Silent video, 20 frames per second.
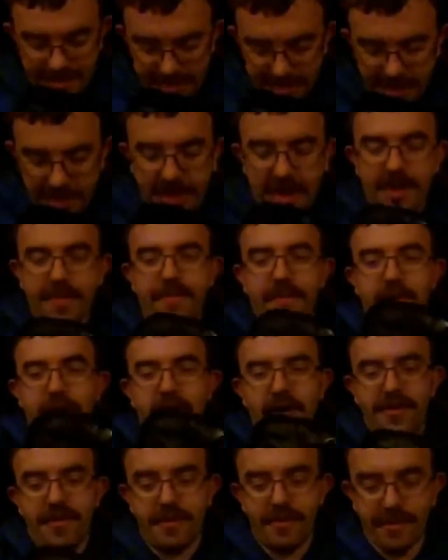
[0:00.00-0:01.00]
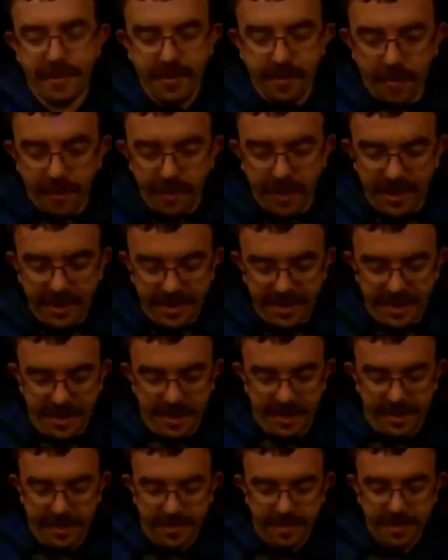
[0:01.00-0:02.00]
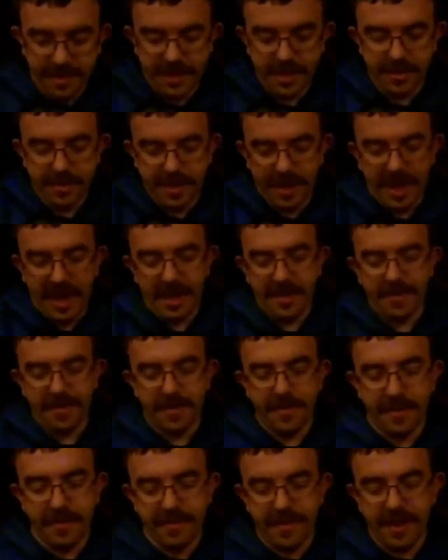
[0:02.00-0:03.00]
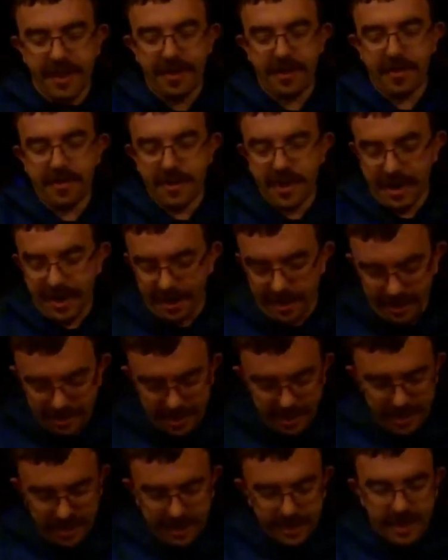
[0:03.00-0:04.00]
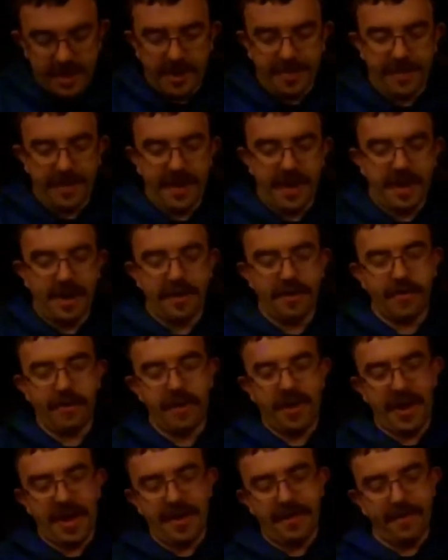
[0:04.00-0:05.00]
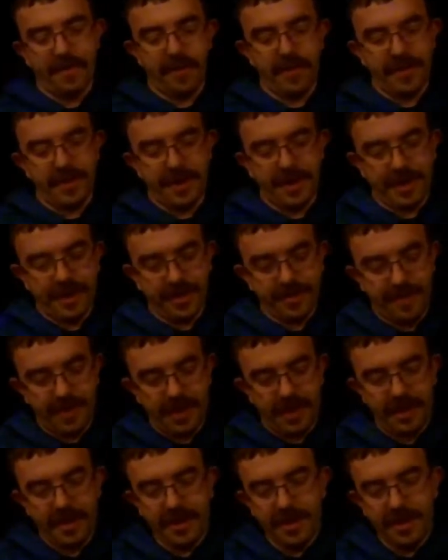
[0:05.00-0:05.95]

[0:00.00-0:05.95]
a couple of other recording things. But you can remove the inner layer, dump it out, or have more disk space.